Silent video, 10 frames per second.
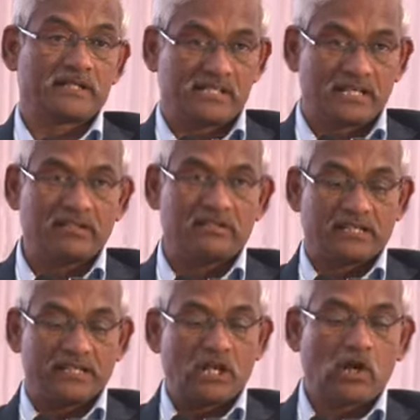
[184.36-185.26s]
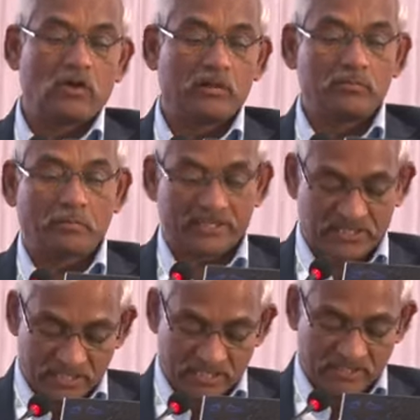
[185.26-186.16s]
still the inoculum
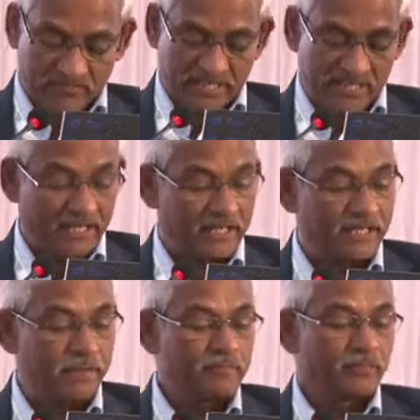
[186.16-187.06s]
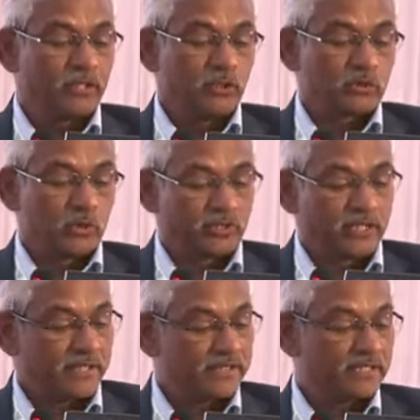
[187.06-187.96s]
pressure is very high. So
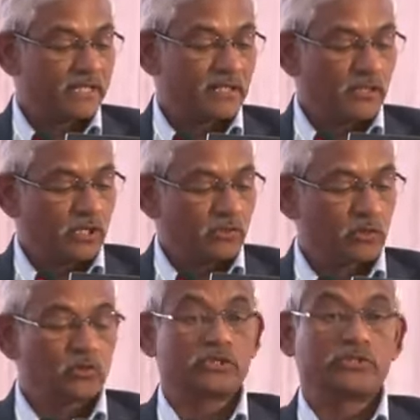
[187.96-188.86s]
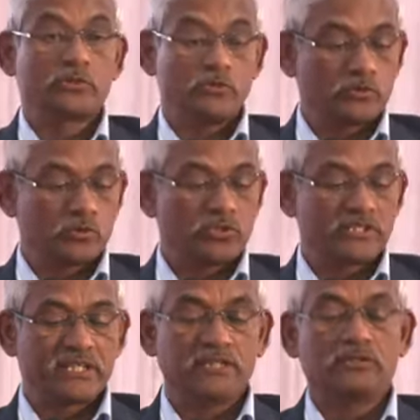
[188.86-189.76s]
there is also the
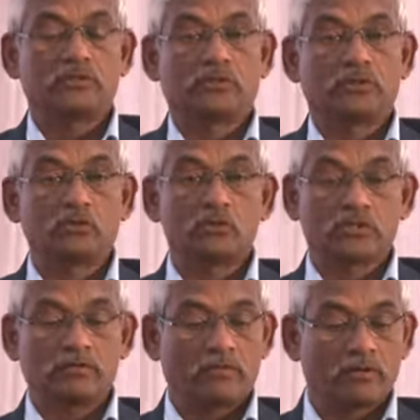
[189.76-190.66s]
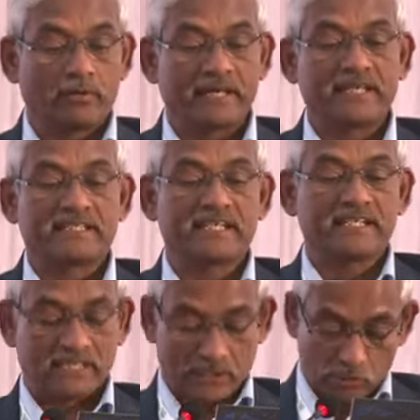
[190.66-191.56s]
judicial use of
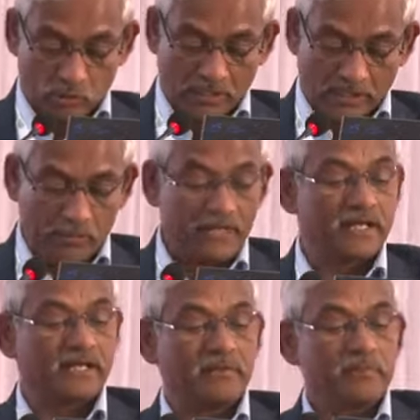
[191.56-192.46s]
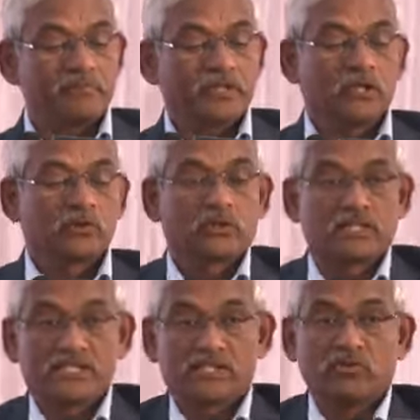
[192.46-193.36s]
fungicides also recommended. So
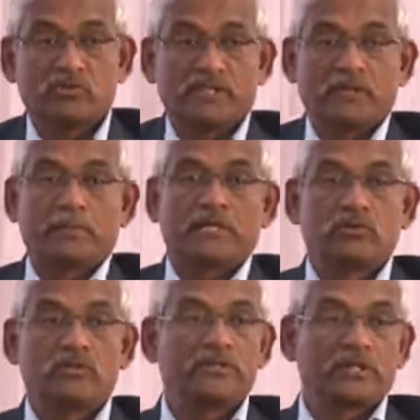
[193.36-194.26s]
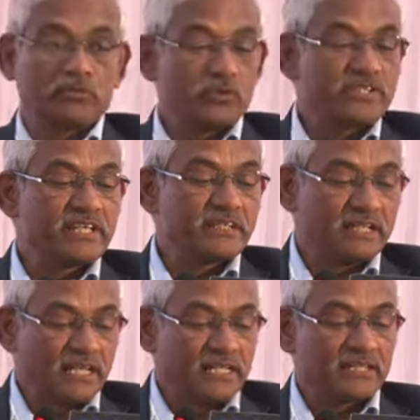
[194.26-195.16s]
that's how particularly in the USA
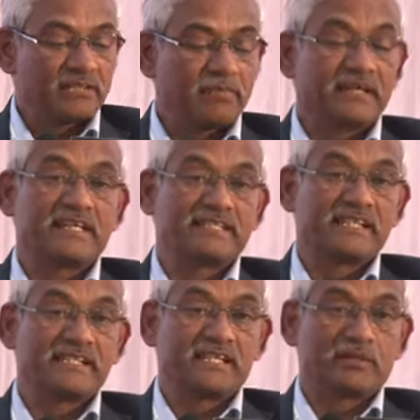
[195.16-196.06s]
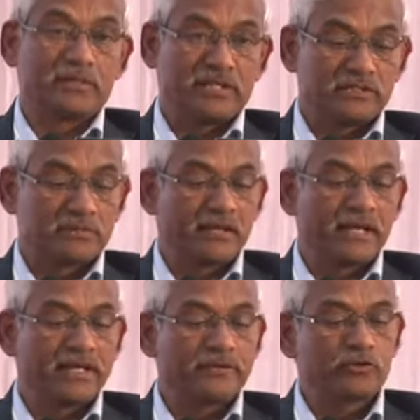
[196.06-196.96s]
that the fungicides are being
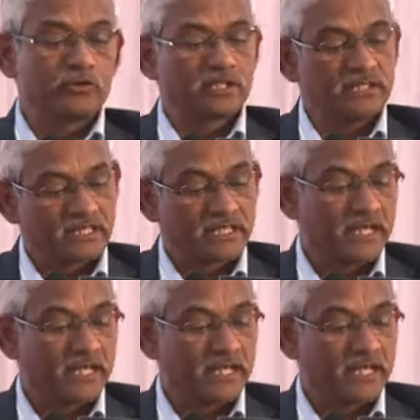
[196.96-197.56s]
sprayed using that